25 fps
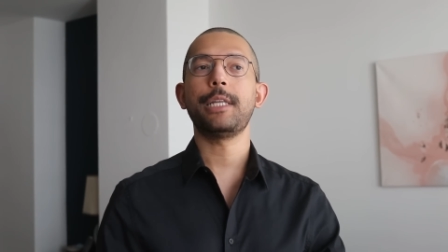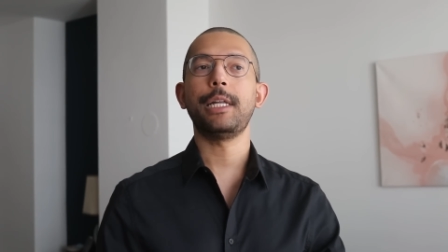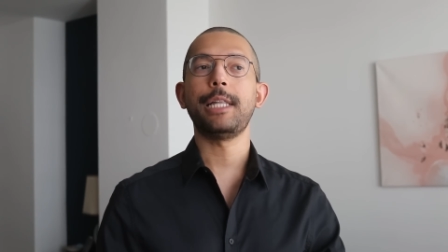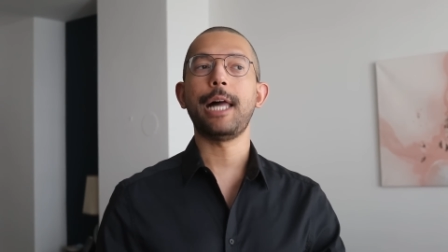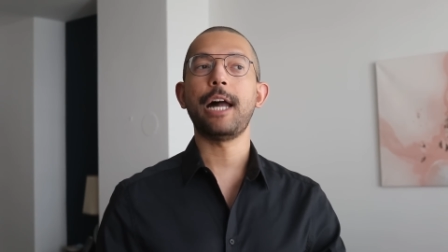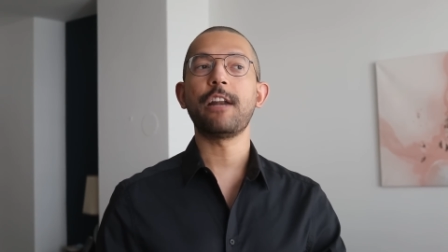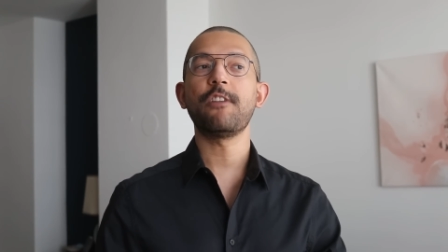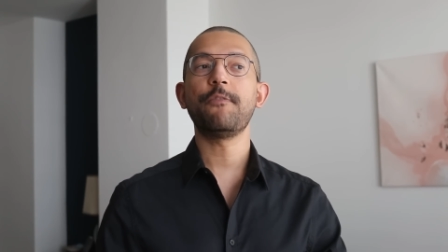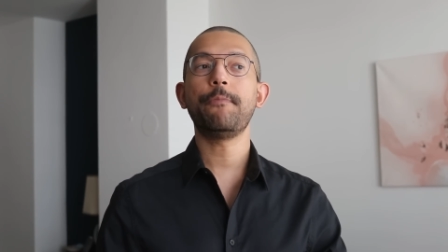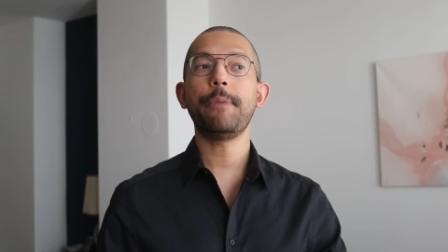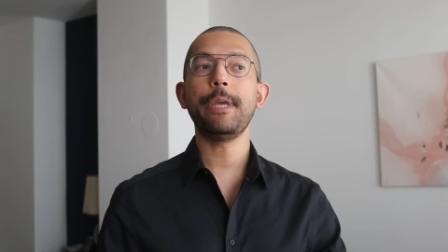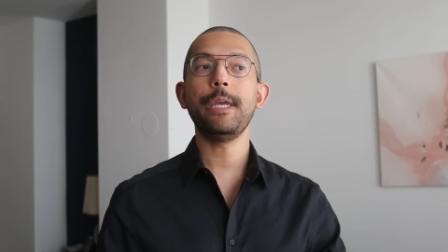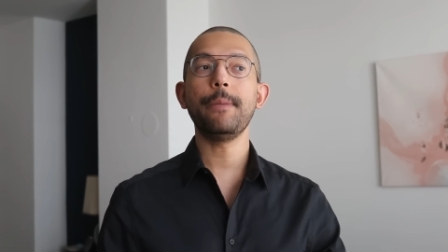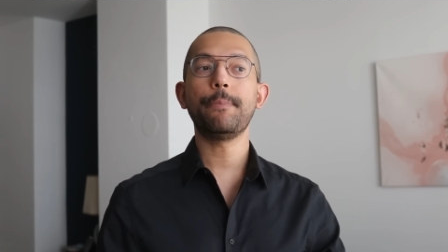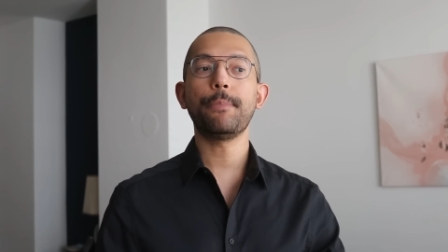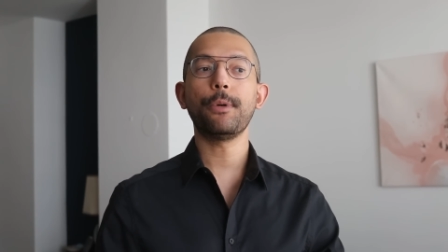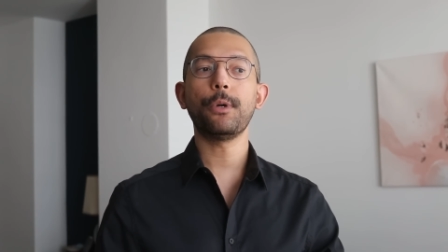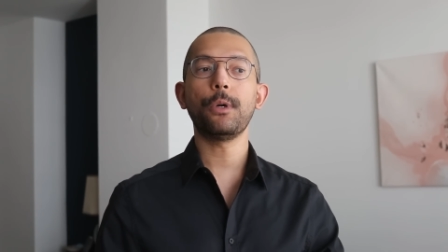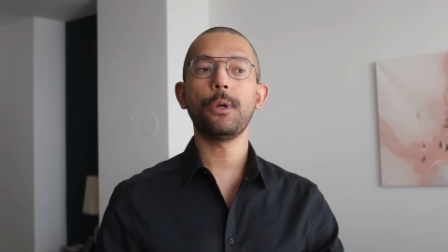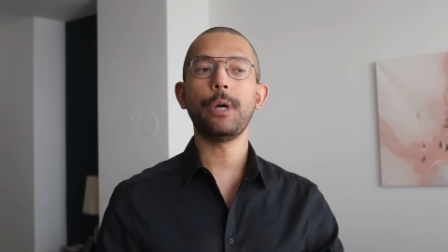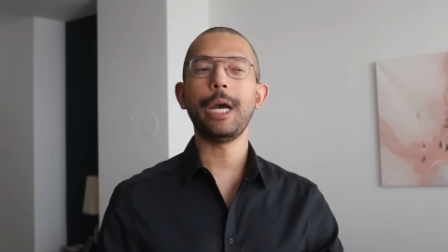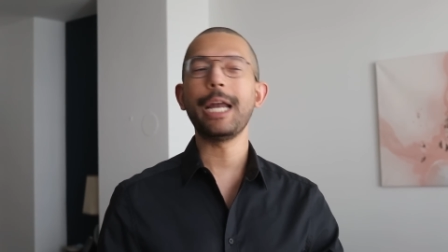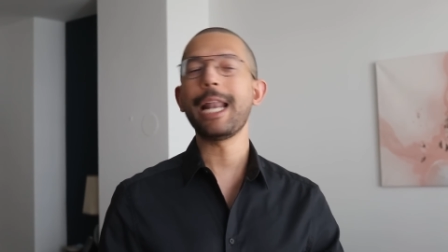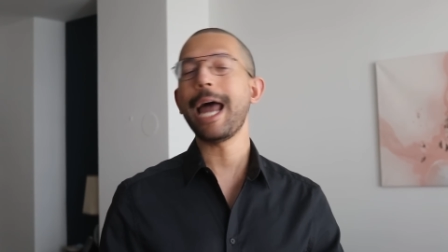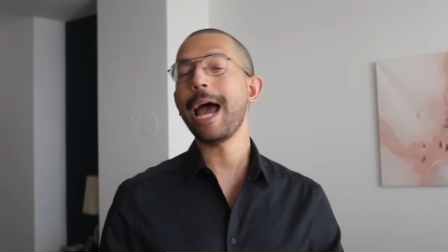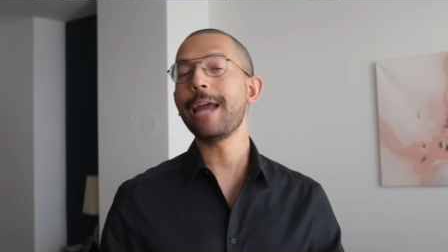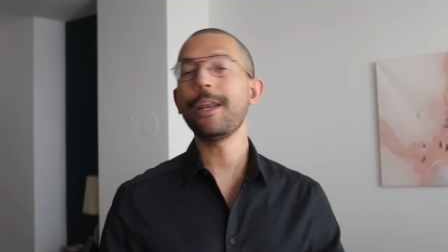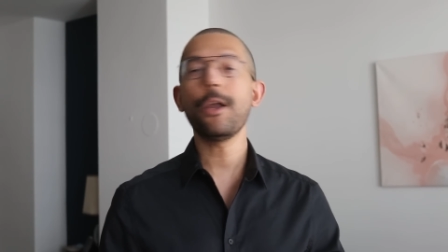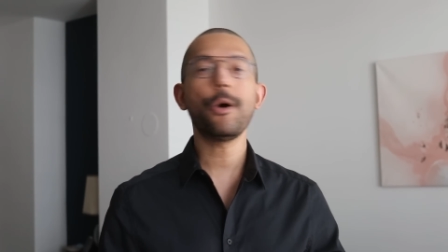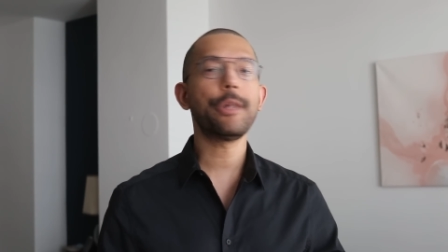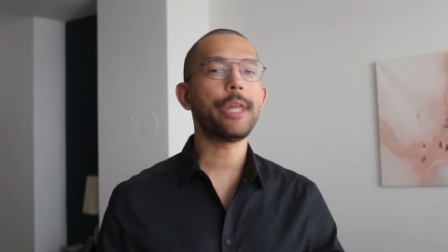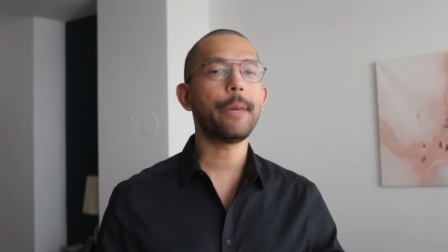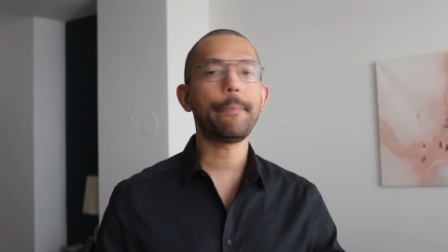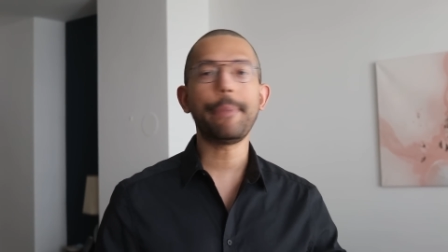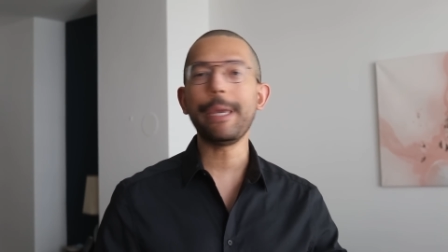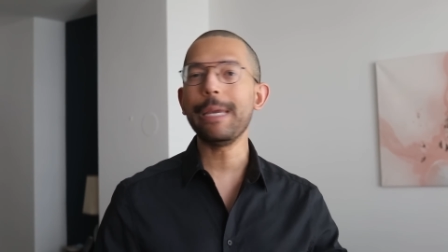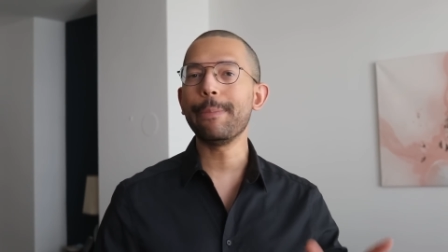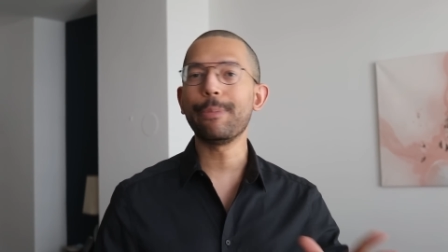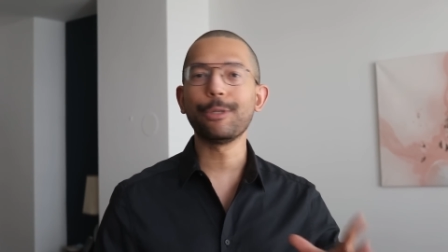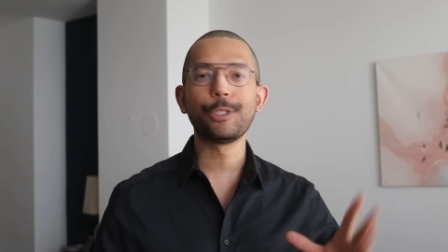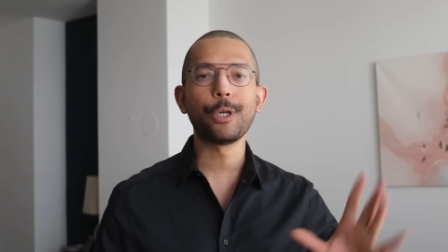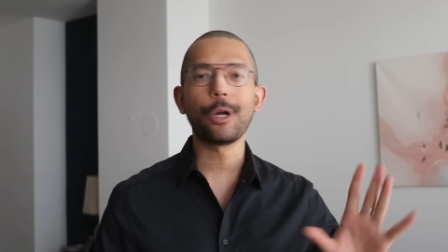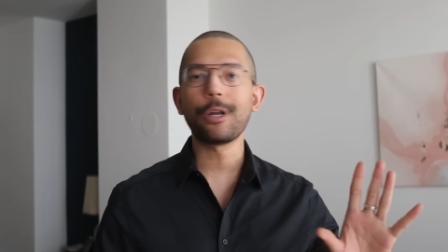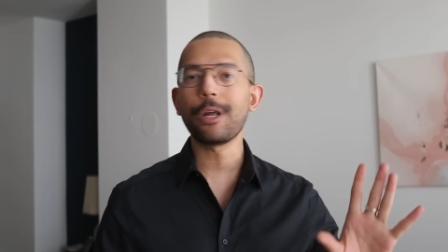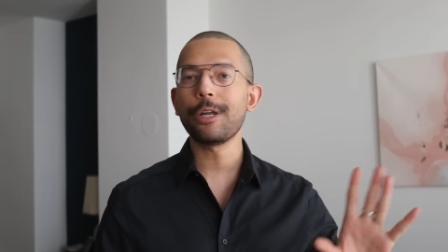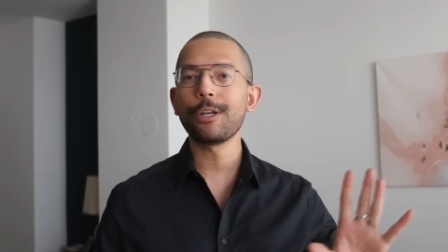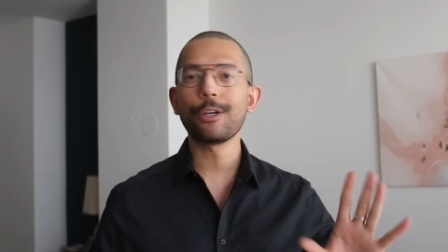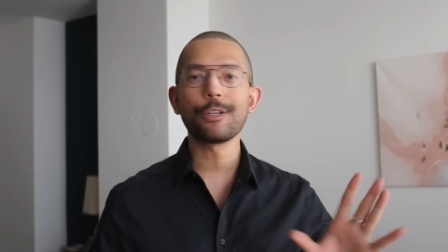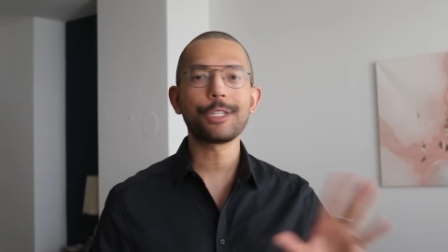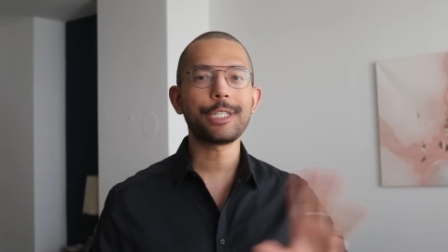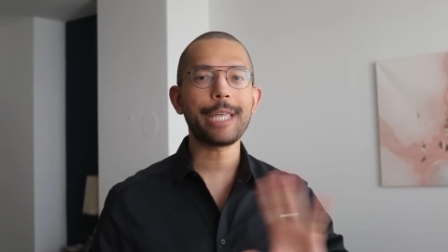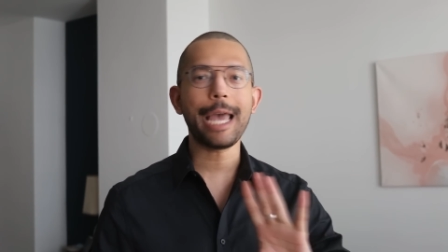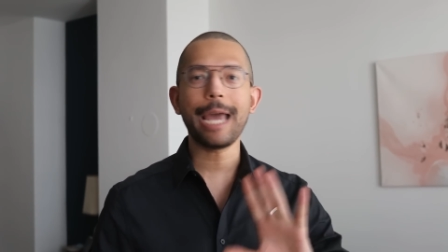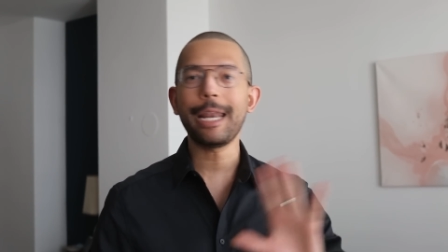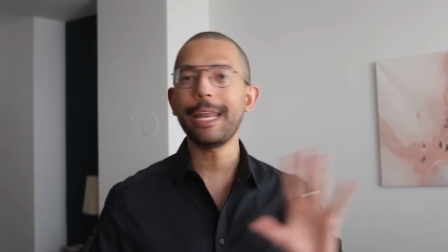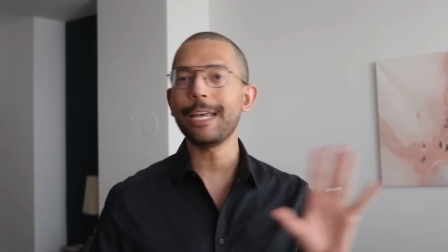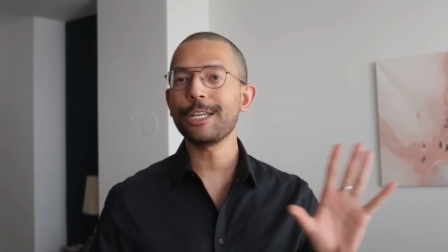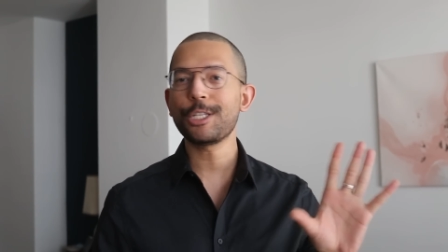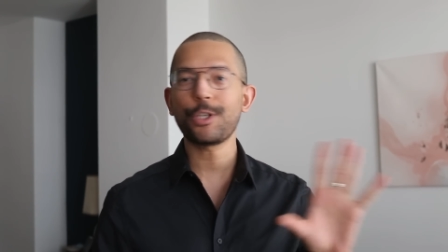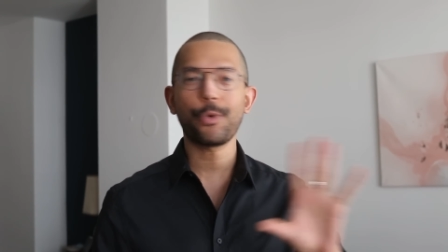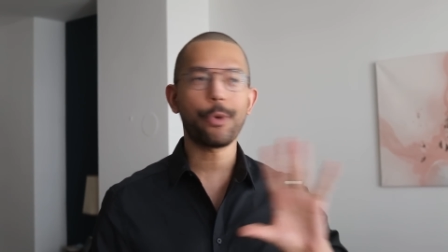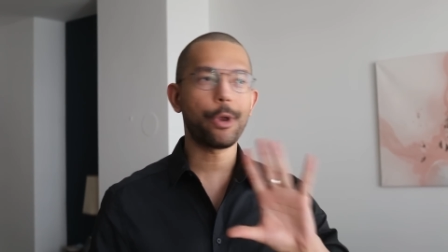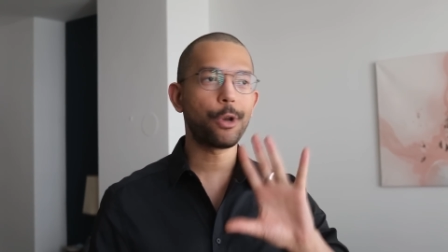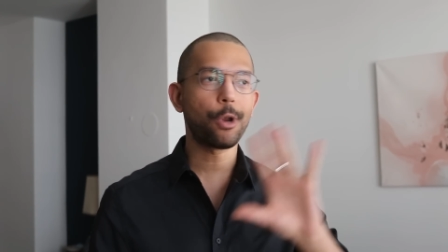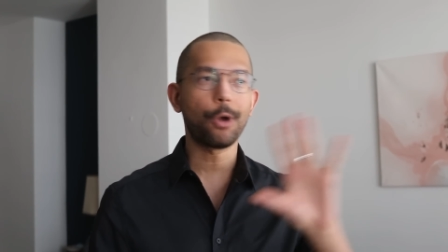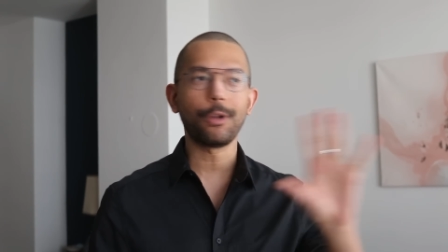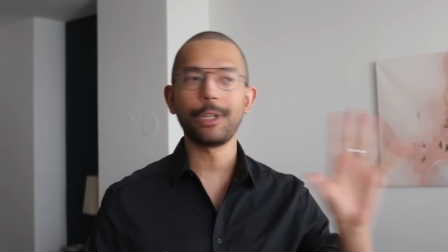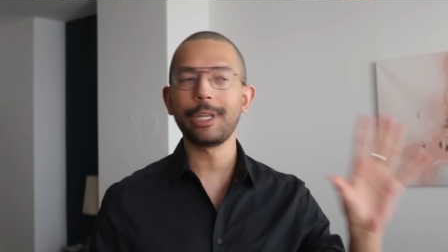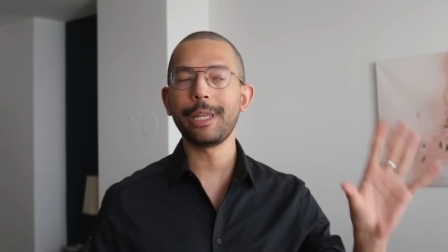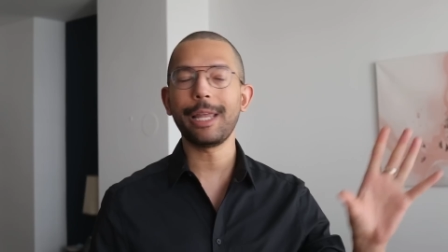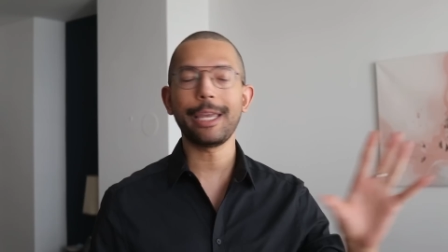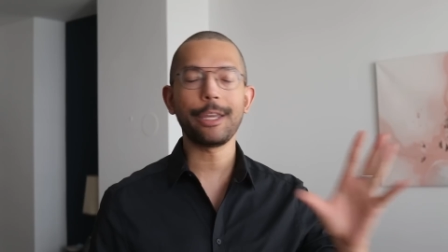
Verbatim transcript: A lot of people, and I know that people don't understand history or don't,